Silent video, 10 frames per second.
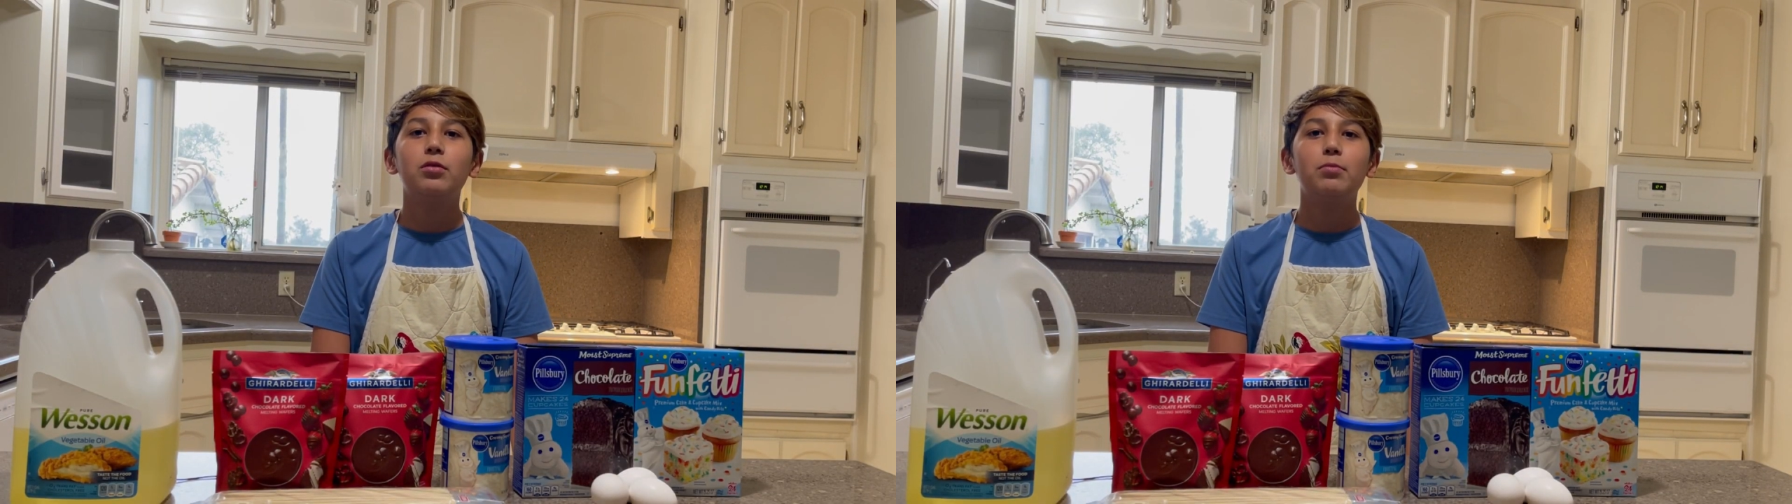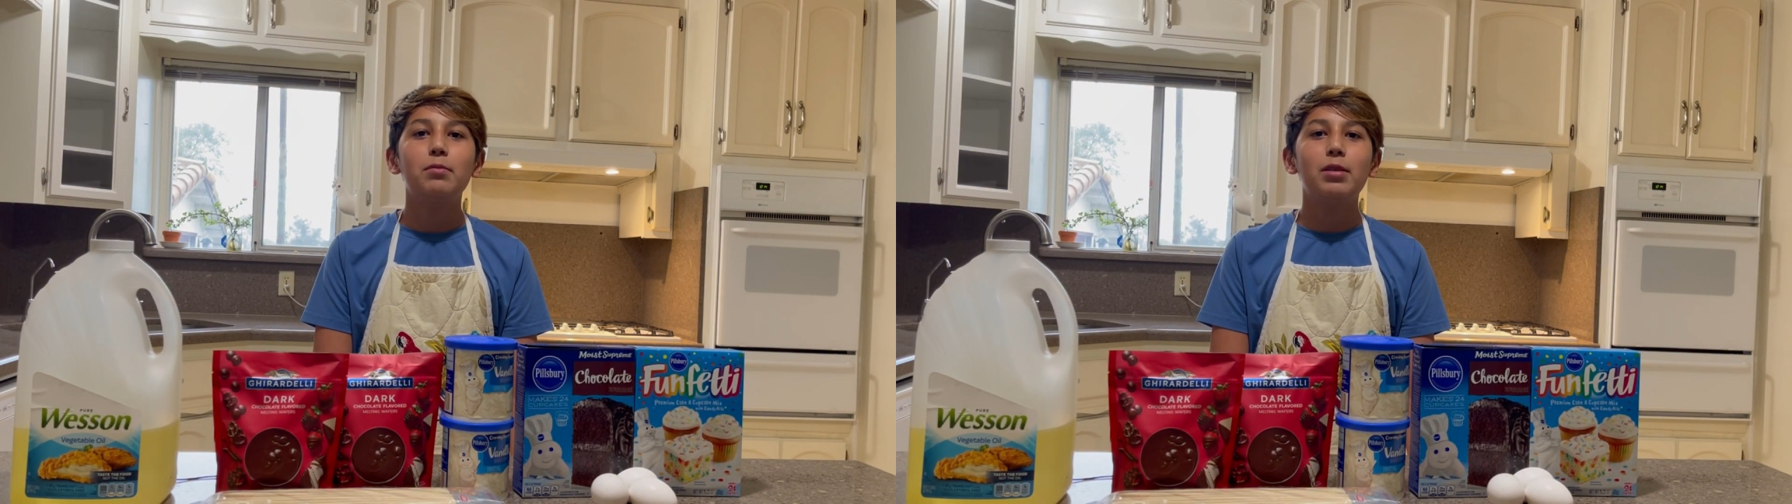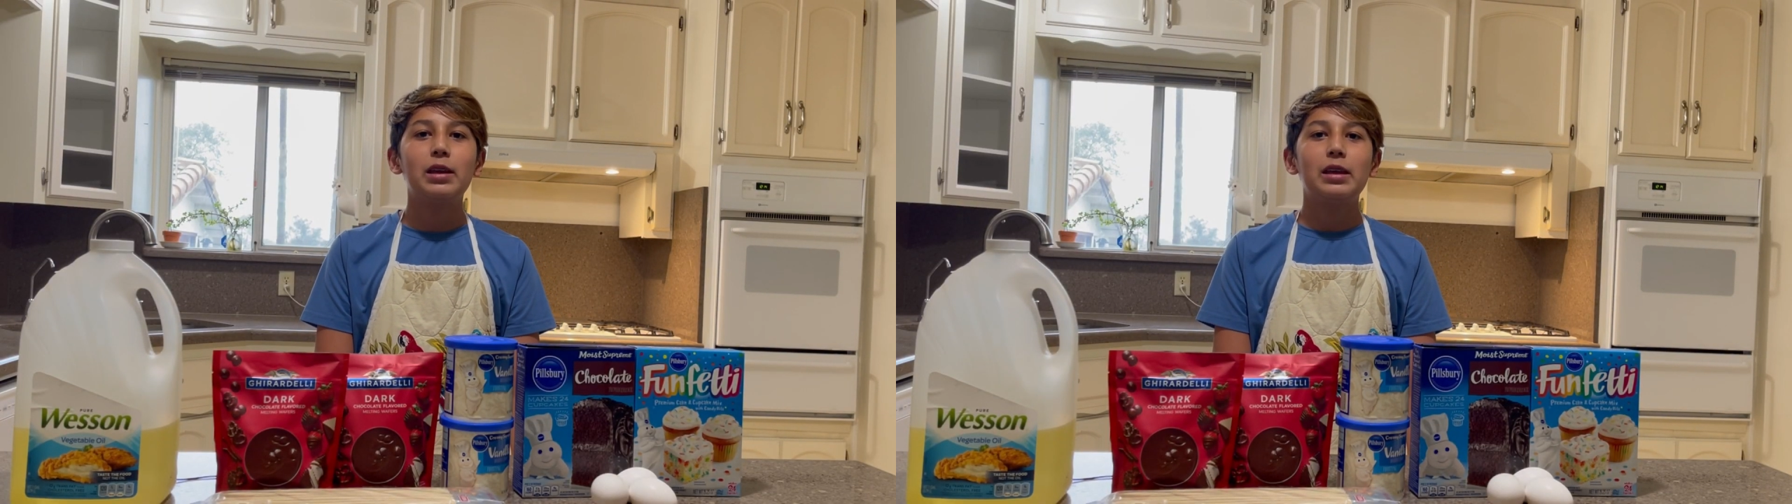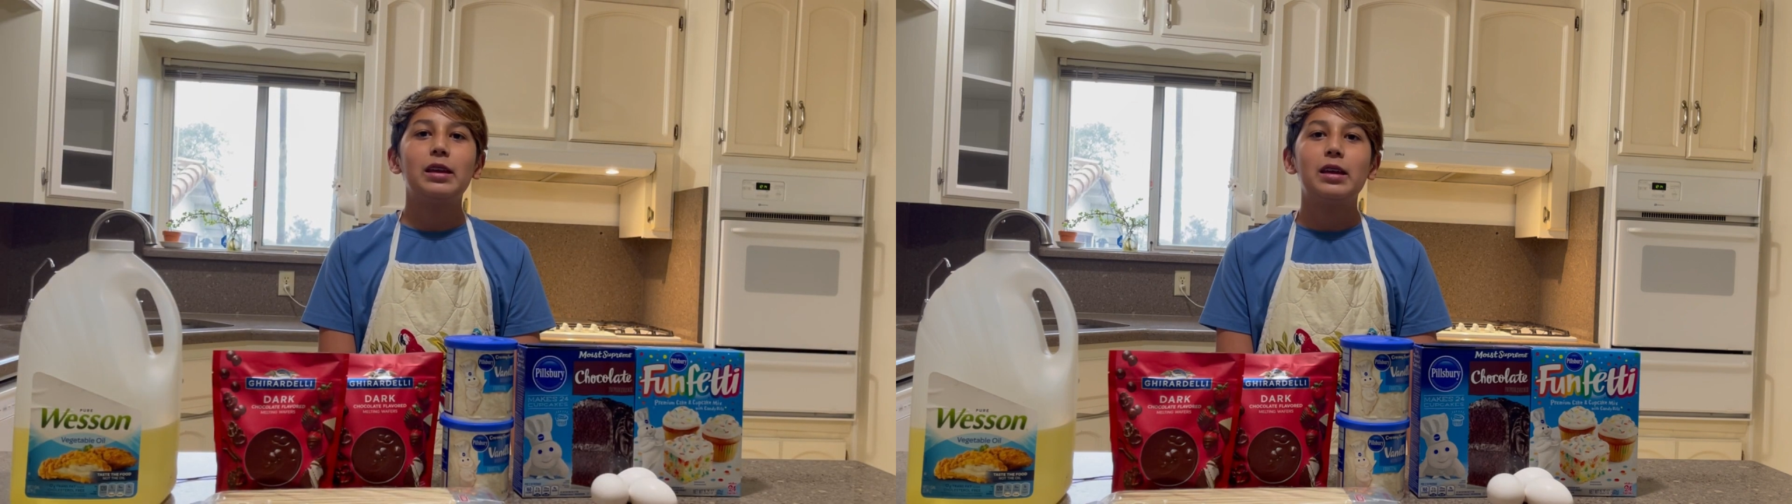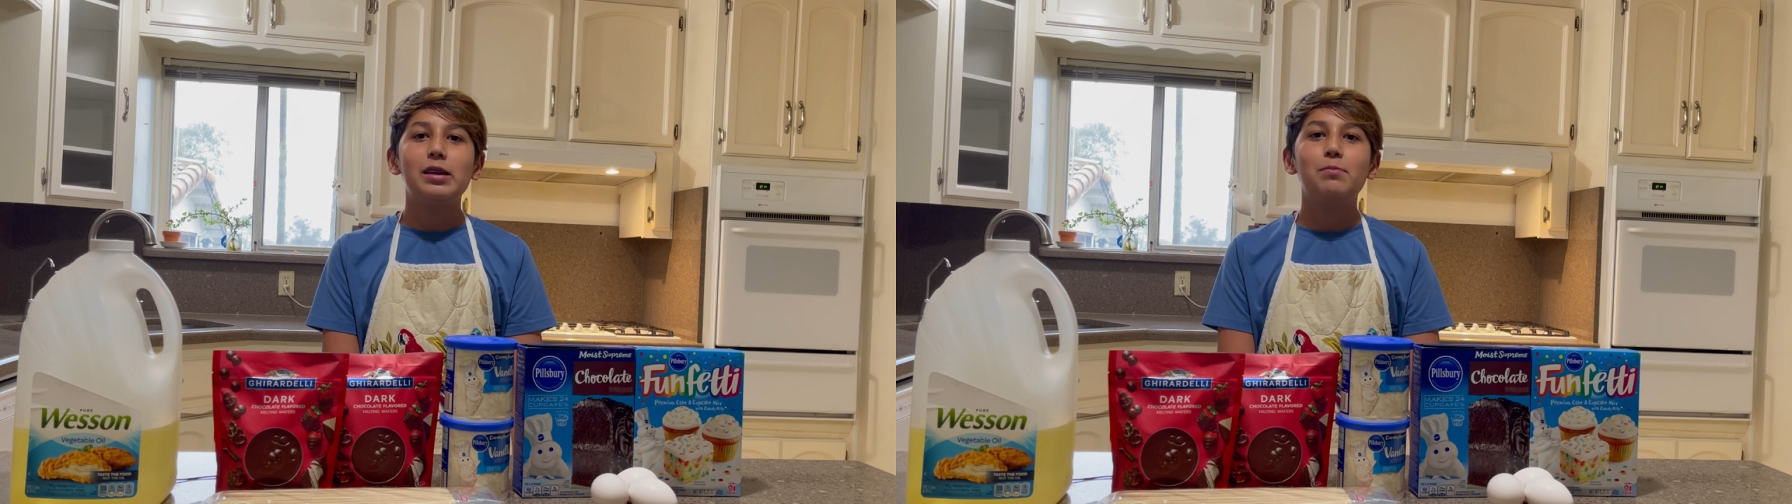be making
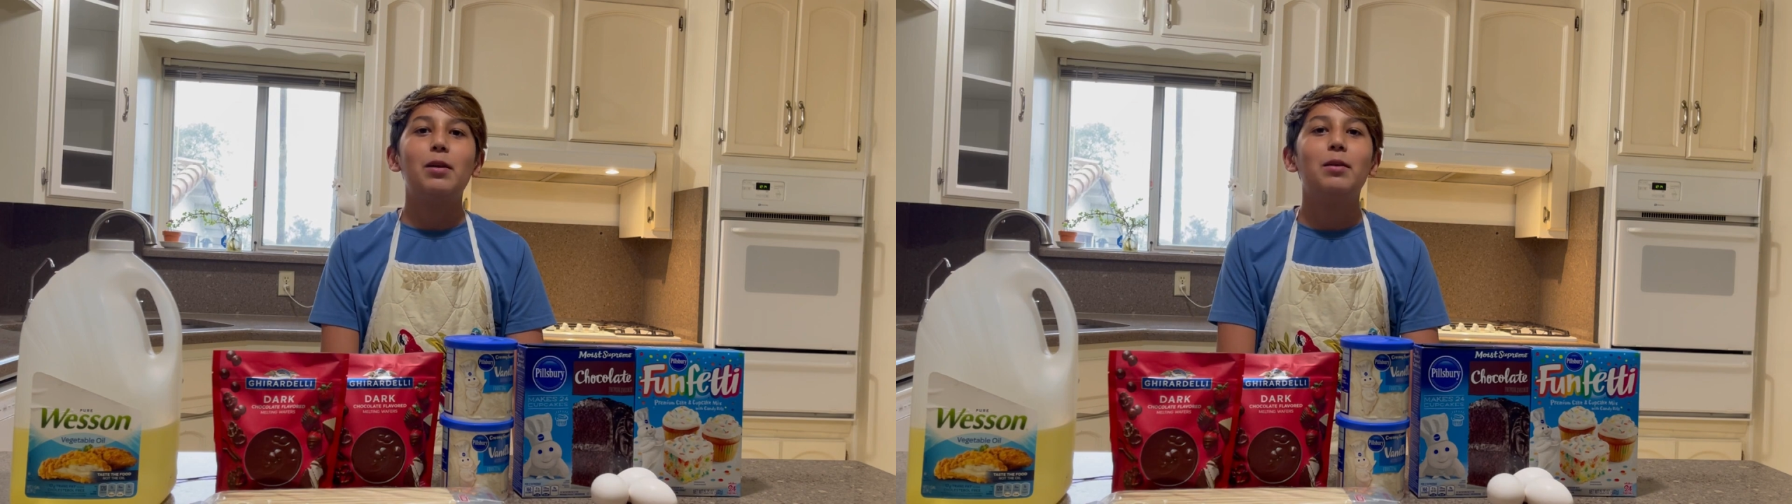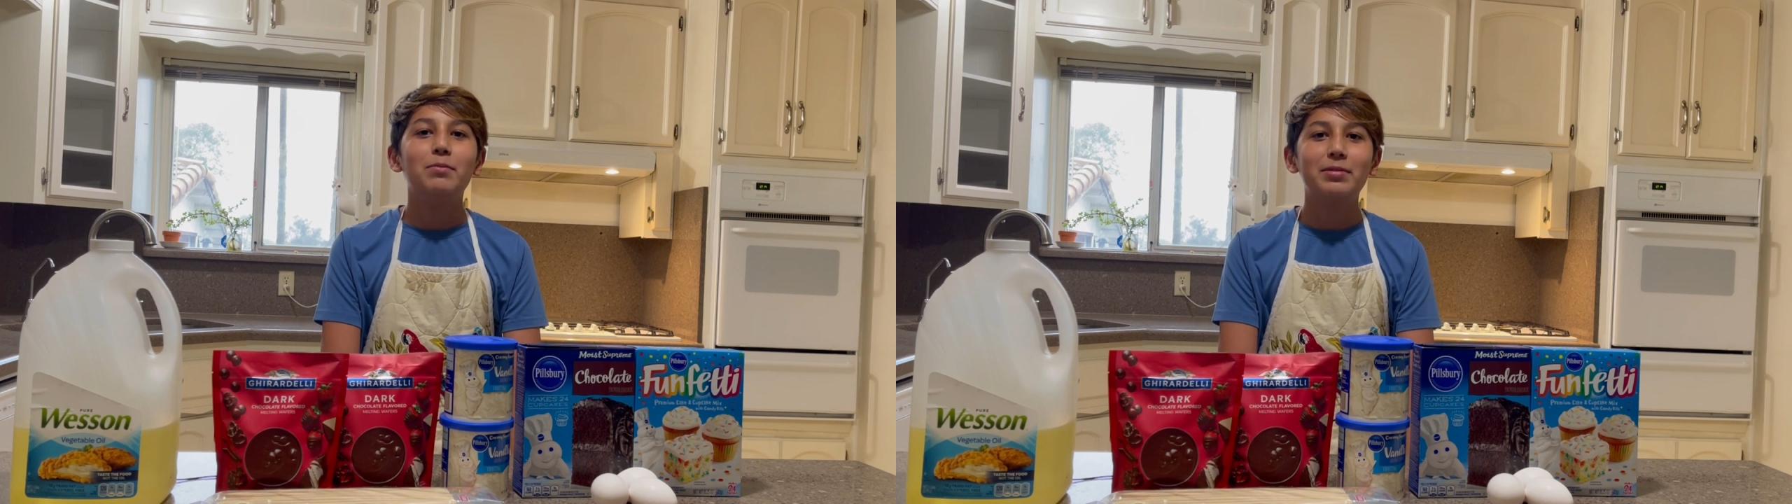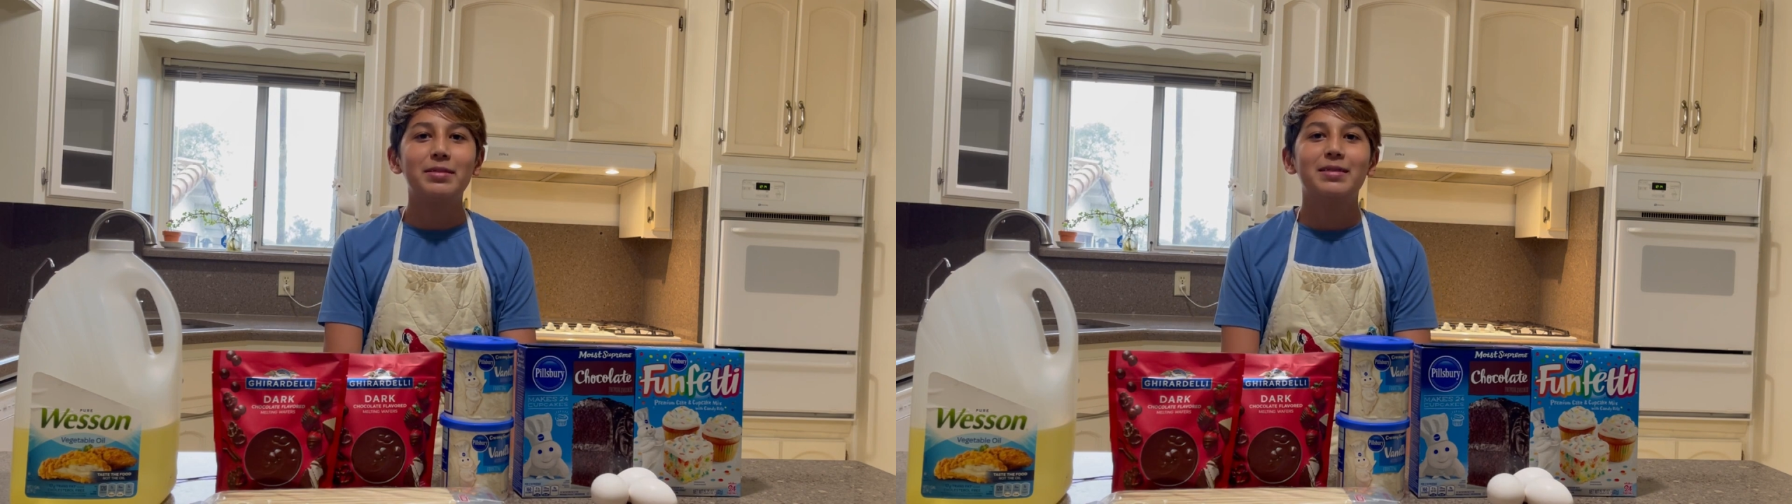cake pops.